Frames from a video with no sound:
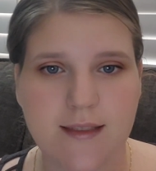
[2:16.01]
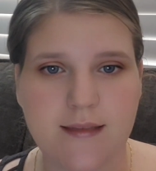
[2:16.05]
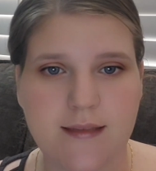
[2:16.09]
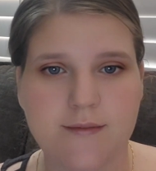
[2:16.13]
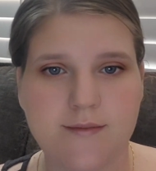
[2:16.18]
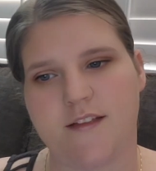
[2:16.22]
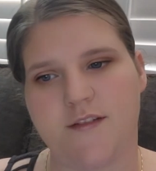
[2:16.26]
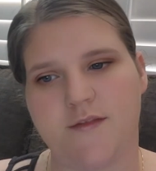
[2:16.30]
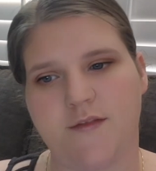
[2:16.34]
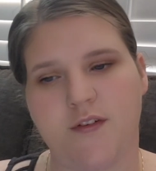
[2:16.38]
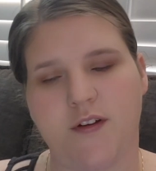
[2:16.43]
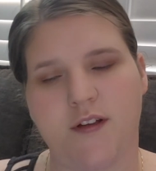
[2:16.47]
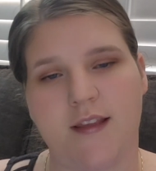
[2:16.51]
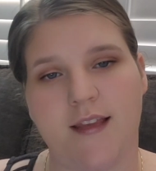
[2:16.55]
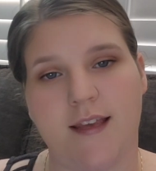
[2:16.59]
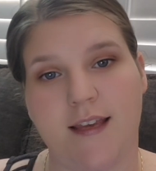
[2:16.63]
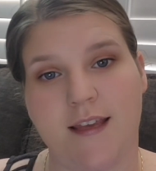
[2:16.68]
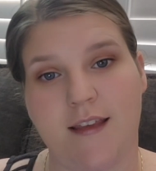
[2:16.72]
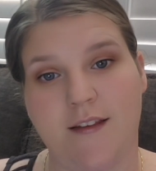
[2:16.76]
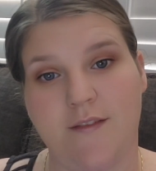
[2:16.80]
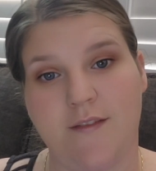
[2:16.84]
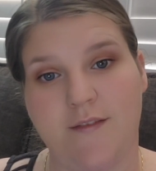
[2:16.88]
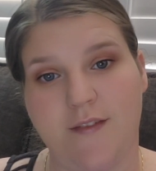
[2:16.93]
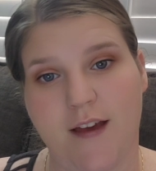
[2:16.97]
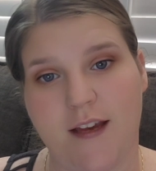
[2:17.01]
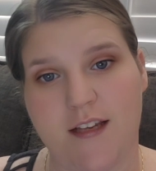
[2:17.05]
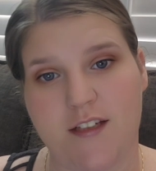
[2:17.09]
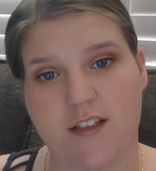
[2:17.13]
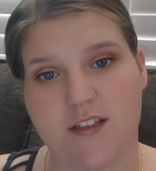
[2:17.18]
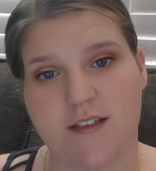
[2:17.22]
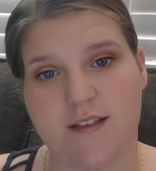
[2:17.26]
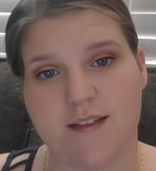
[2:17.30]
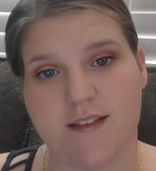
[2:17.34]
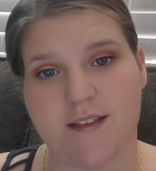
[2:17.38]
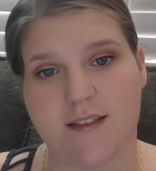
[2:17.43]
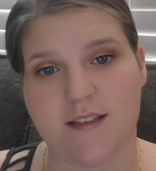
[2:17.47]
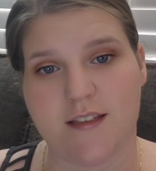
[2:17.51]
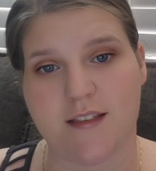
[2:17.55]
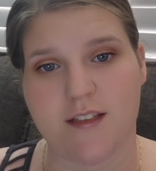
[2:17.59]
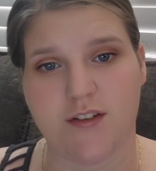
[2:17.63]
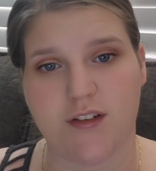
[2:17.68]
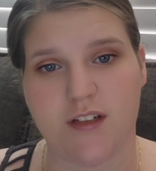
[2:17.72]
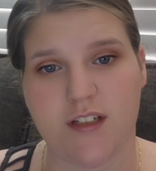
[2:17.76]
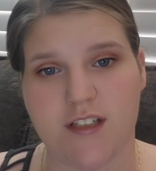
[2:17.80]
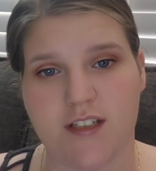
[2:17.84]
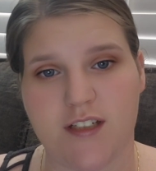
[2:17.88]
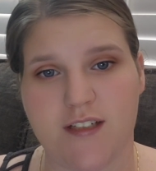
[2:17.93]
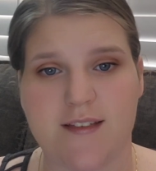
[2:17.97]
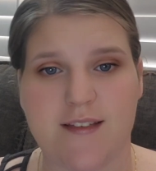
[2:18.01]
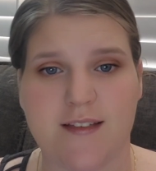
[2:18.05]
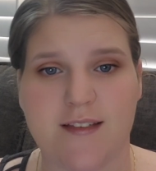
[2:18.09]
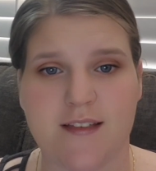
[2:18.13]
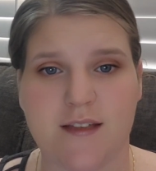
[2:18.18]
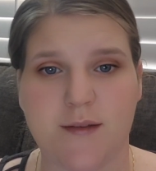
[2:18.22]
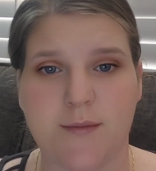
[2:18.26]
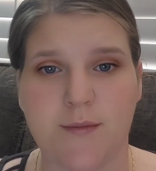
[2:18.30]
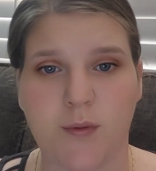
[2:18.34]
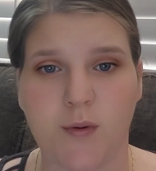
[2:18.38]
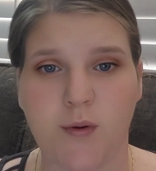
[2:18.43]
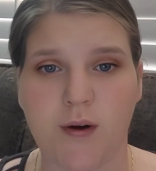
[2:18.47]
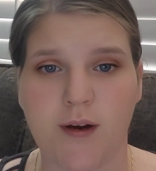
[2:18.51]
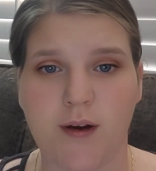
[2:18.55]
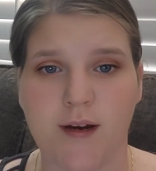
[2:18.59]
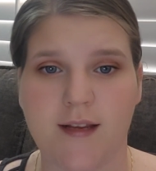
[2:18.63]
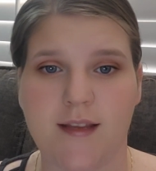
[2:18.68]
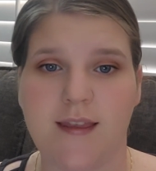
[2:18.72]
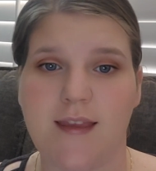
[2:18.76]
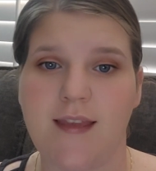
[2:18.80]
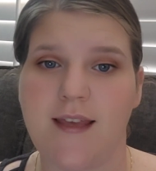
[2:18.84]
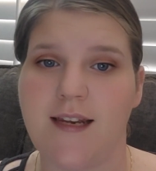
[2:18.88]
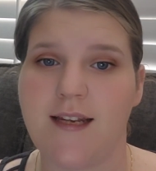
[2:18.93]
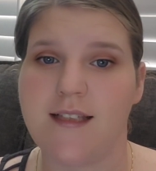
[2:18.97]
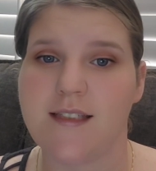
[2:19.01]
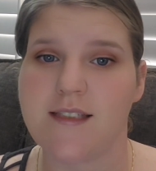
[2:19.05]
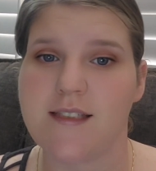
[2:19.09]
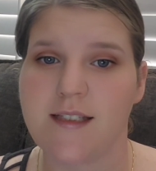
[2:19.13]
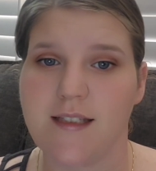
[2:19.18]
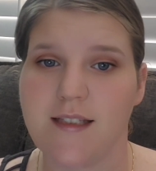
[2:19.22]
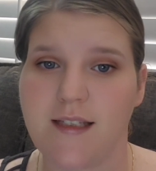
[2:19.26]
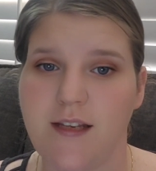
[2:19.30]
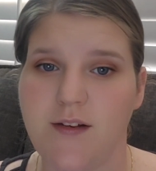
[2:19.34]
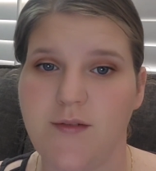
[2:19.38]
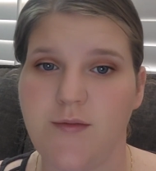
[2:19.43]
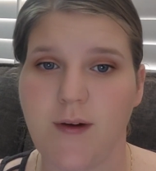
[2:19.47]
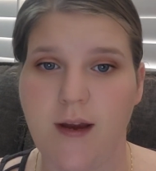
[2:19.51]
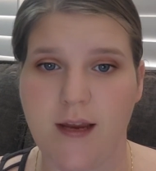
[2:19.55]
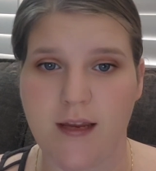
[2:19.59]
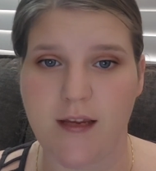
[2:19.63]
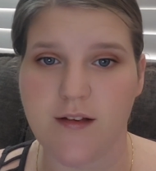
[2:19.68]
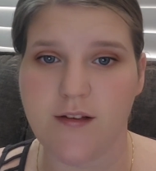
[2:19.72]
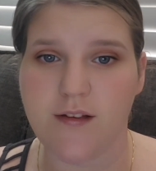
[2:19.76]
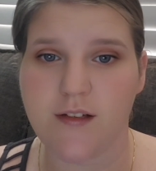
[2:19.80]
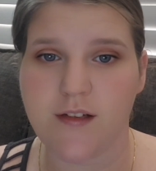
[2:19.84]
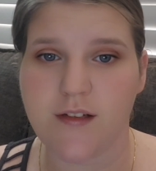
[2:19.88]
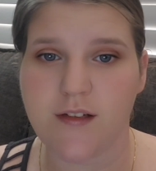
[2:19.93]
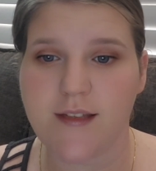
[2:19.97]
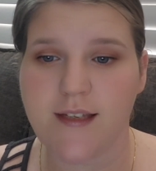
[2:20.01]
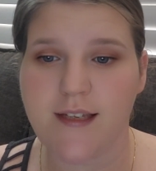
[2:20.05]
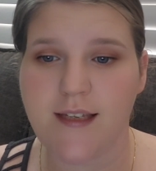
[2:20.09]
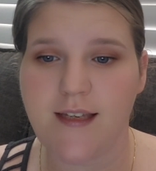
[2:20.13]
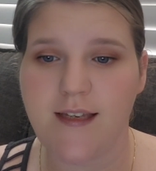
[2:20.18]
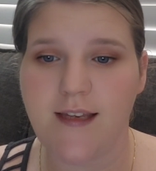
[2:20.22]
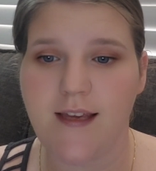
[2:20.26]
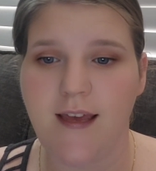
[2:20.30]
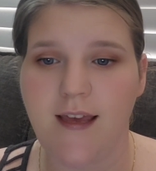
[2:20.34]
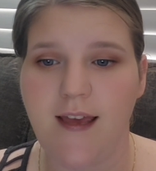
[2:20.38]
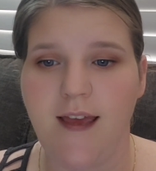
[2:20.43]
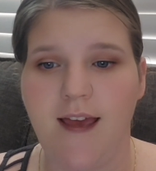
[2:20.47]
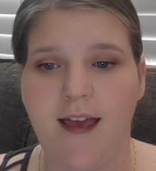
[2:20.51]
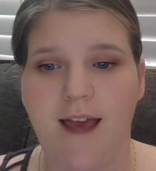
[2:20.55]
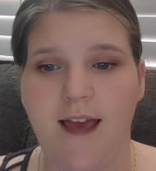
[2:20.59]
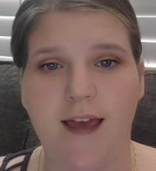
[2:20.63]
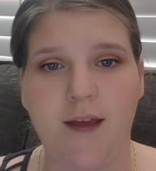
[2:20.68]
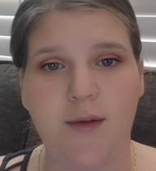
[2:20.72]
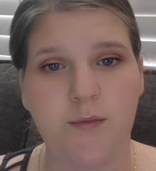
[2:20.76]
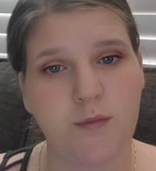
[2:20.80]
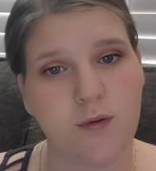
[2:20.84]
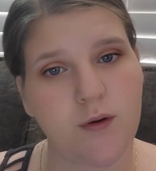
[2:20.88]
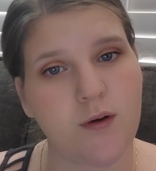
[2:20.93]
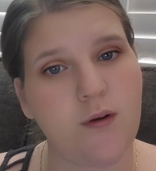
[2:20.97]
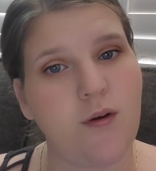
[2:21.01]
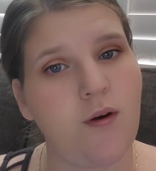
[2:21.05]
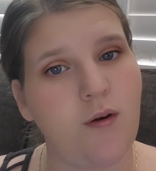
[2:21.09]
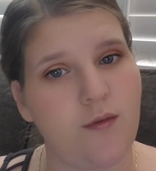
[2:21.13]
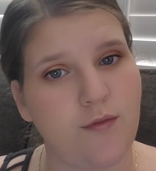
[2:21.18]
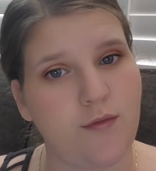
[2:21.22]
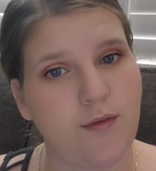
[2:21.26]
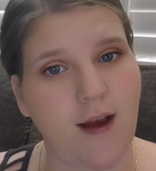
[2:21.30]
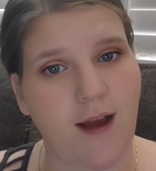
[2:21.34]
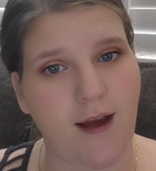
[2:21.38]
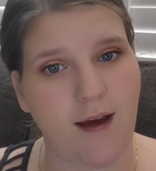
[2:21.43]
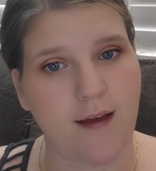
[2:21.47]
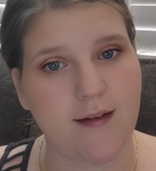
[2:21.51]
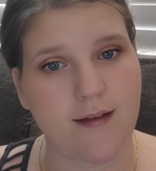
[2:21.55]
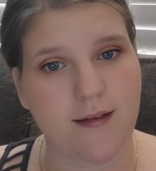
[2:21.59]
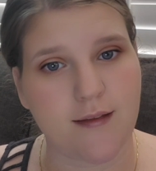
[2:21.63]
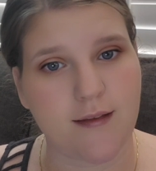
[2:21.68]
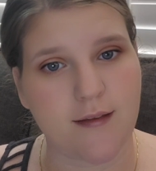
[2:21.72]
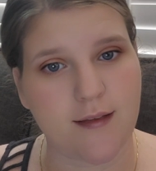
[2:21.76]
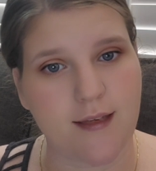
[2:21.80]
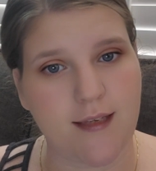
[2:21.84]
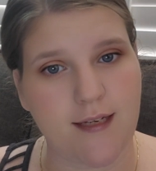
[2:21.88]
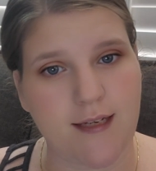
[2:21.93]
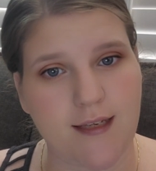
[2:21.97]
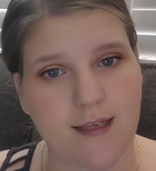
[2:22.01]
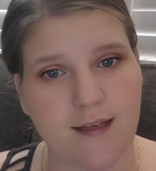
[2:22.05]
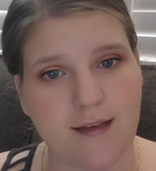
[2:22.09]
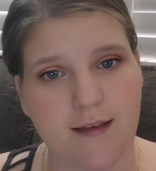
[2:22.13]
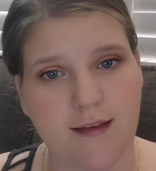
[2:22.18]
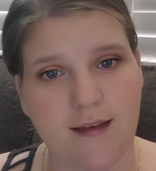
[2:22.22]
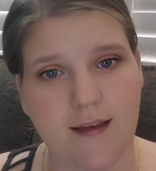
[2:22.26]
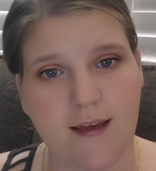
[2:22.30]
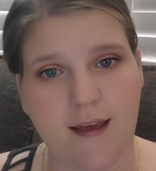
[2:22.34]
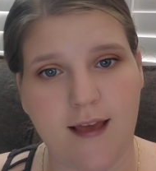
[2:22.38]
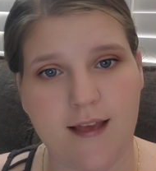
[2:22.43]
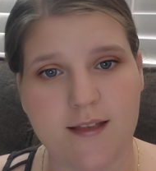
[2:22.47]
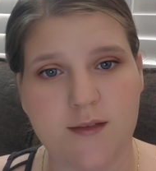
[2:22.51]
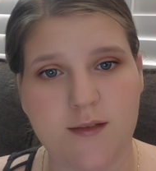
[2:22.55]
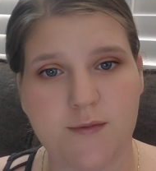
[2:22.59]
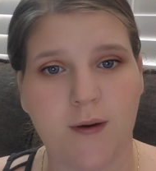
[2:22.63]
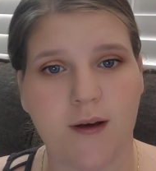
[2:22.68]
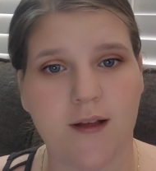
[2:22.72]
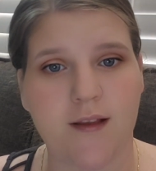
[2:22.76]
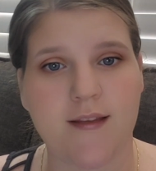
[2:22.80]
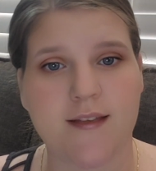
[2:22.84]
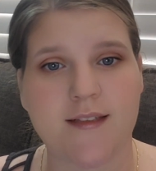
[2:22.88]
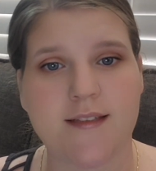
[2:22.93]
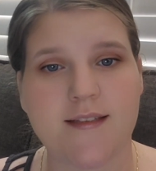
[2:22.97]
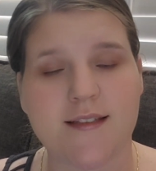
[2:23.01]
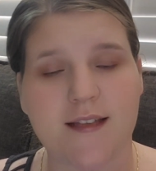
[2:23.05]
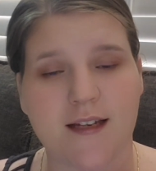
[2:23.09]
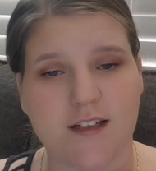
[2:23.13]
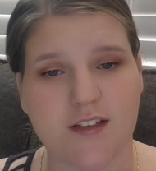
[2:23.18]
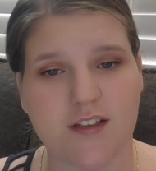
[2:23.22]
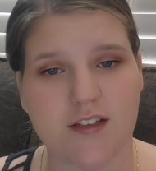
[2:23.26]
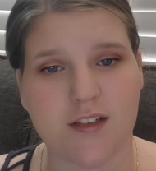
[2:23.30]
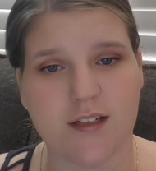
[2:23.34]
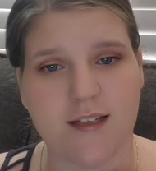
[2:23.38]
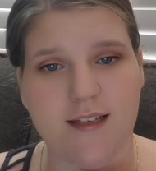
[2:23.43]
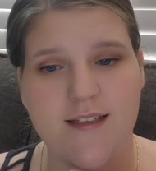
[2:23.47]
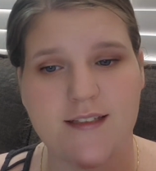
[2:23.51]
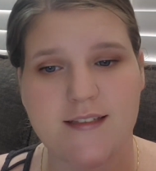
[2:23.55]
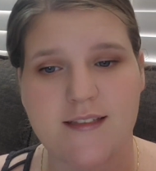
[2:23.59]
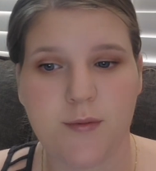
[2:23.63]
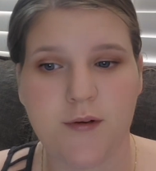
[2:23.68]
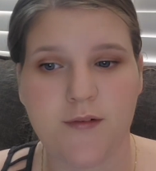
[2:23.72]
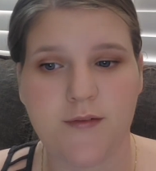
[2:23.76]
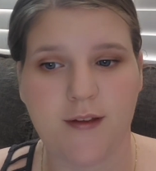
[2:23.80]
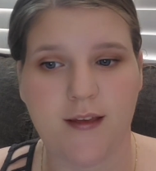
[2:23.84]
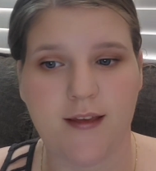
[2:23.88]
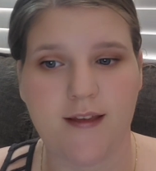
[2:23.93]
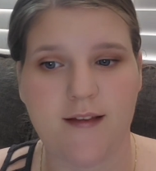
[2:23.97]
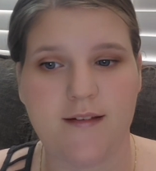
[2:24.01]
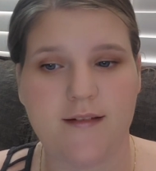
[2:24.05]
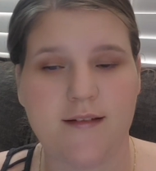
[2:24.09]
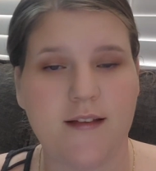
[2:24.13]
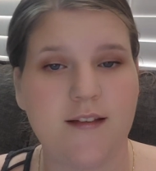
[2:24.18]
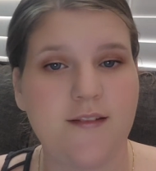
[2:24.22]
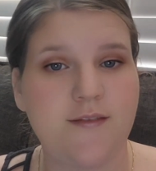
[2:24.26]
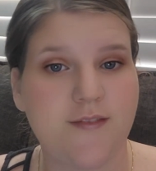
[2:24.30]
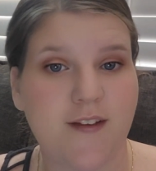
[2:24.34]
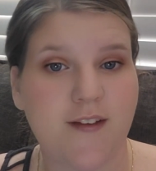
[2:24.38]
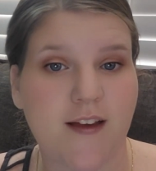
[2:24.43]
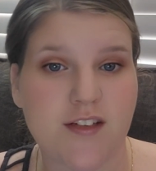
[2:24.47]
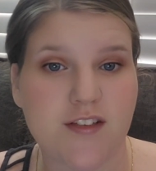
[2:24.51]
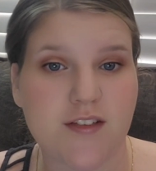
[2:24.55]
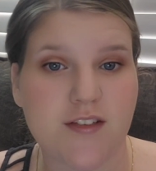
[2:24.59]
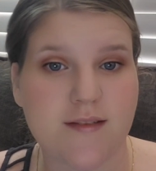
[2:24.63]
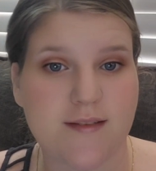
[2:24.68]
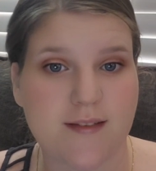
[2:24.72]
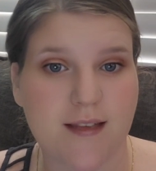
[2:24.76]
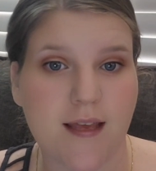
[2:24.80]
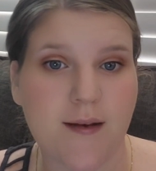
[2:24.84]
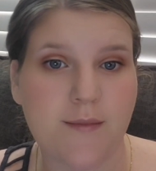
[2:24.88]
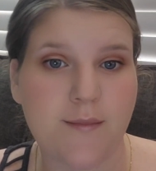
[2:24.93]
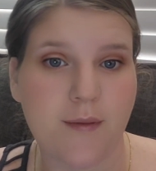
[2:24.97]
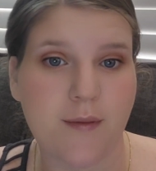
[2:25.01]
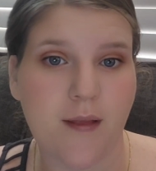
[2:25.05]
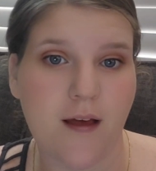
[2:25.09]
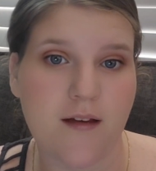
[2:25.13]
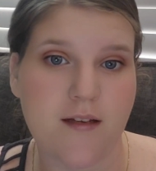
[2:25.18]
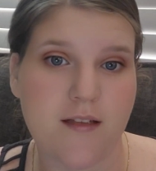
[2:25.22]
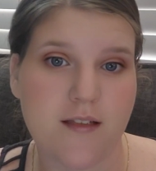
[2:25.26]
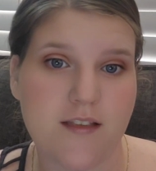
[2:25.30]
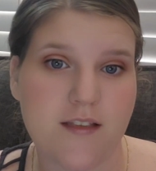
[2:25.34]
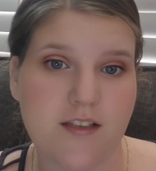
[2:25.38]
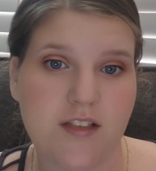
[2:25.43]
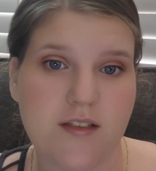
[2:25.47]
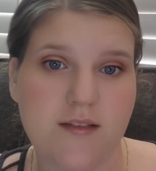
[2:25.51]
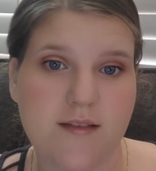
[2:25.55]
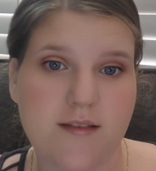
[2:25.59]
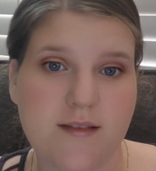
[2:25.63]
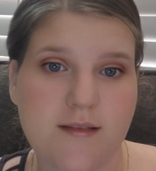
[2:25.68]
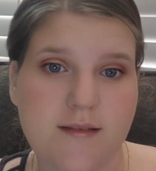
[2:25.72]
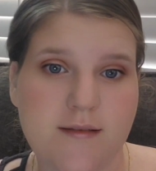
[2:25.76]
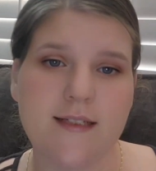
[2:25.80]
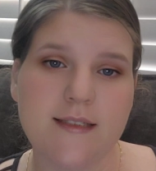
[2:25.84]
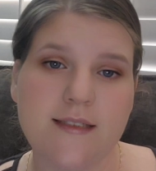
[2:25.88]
As for like infections and secretions, it's important that it's cleaned regularly, and we'll go over how to clean it as well as suctioning to prevent infections and blockages.